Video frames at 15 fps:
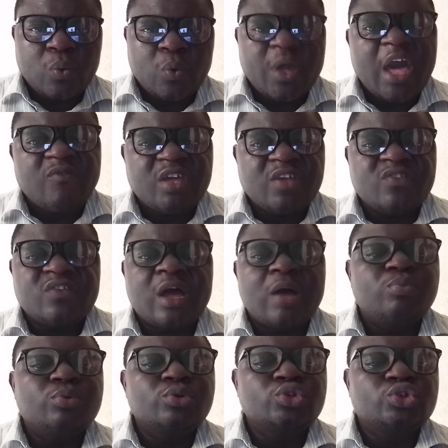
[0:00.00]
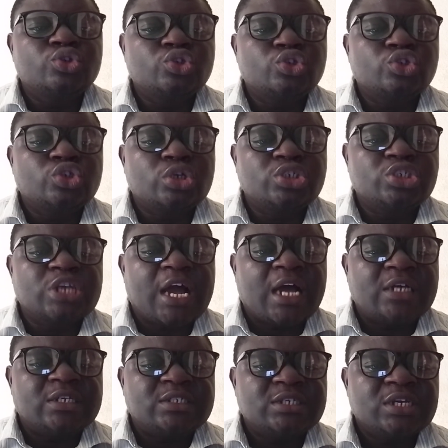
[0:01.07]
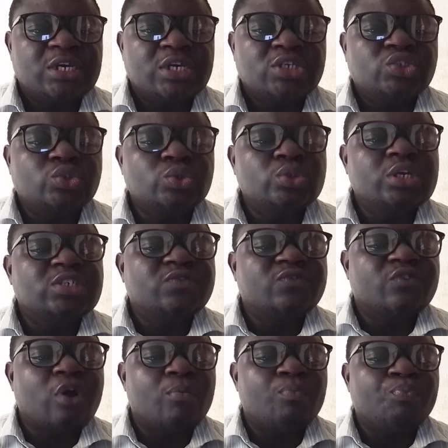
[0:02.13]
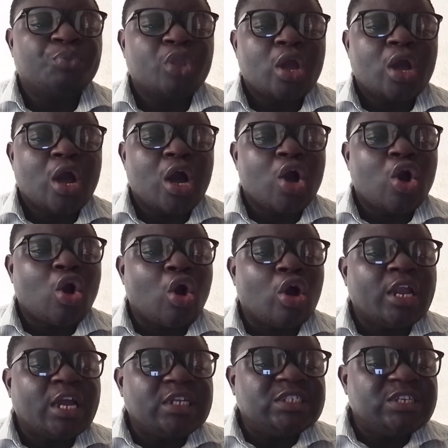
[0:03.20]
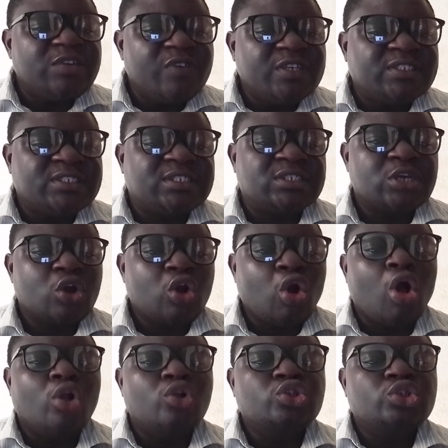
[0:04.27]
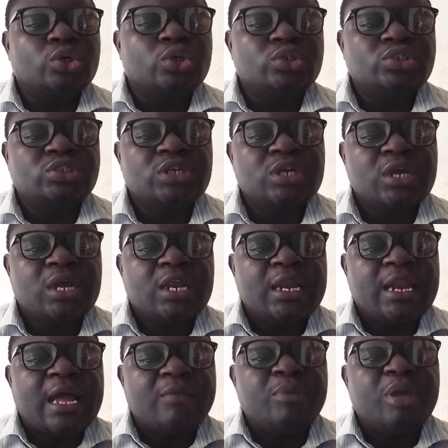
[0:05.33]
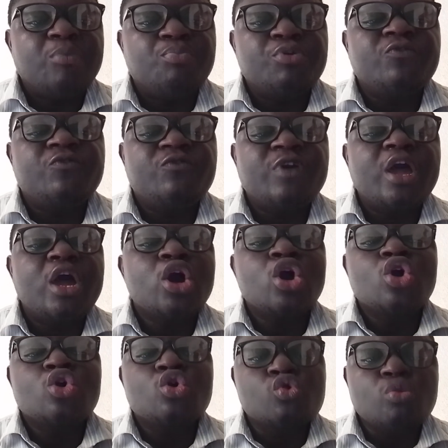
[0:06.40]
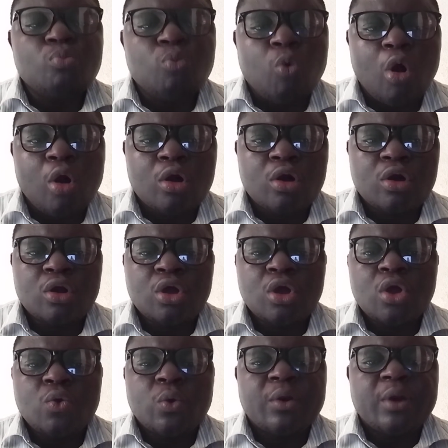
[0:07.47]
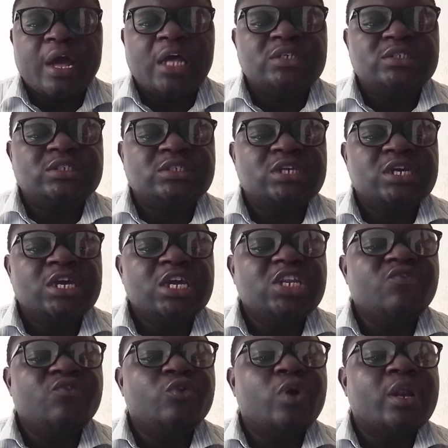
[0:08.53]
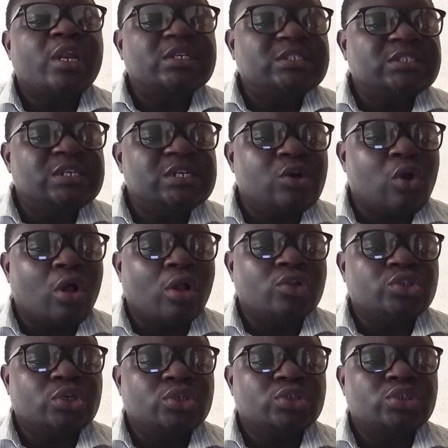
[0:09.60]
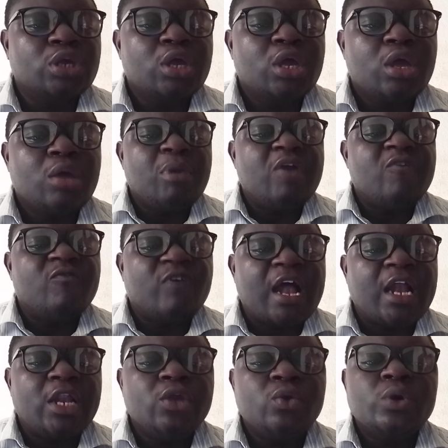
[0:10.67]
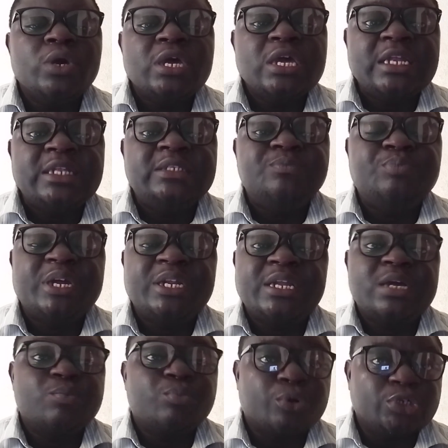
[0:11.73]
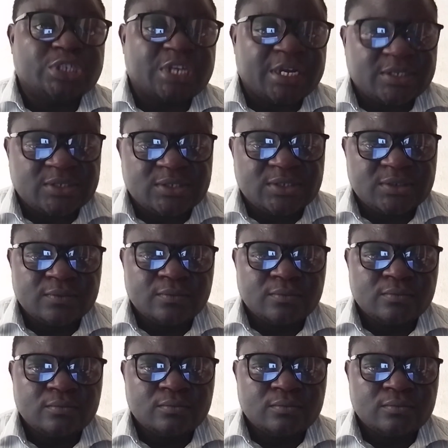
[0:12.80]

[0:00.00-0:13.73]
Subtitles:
We have examples such as students from collectivist cultures that may prefer group work, whereas individualistic cultures may value independent projects.